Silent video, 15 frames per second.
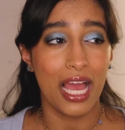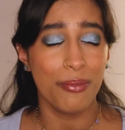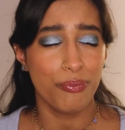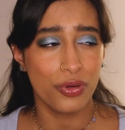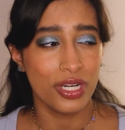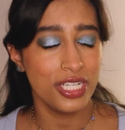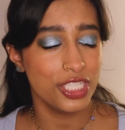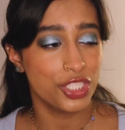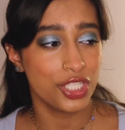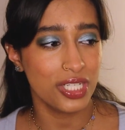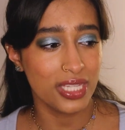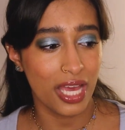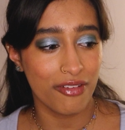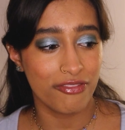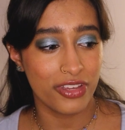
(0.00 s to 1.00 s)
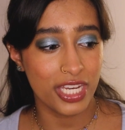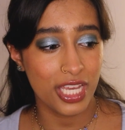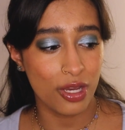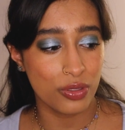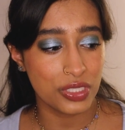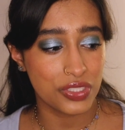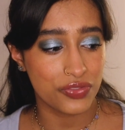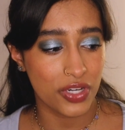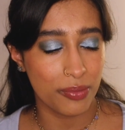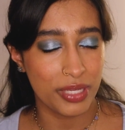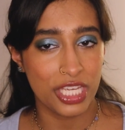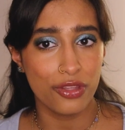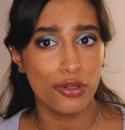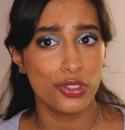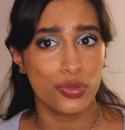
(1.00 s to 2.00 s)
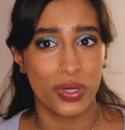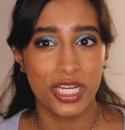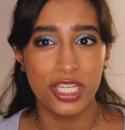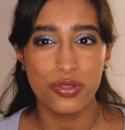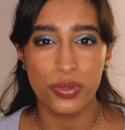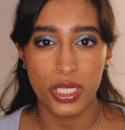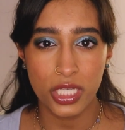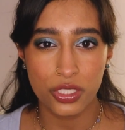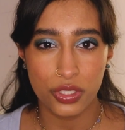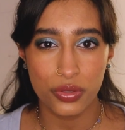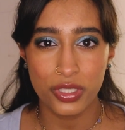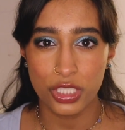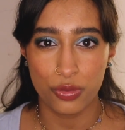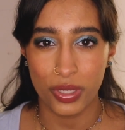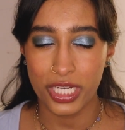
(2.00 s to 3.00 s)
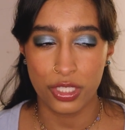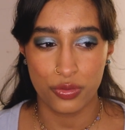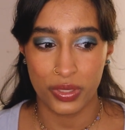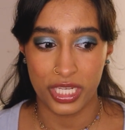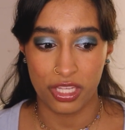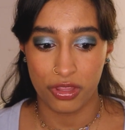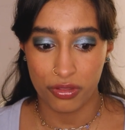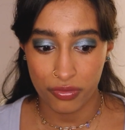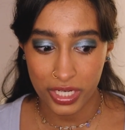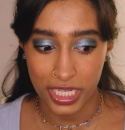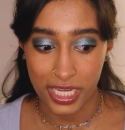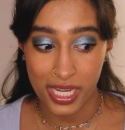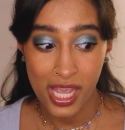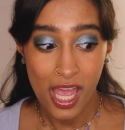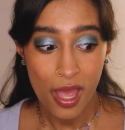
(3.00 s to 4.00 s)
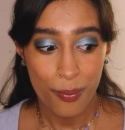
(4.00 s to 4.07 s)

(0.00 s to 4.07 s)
I'm pretty sure that video is from either 2022 or 2023,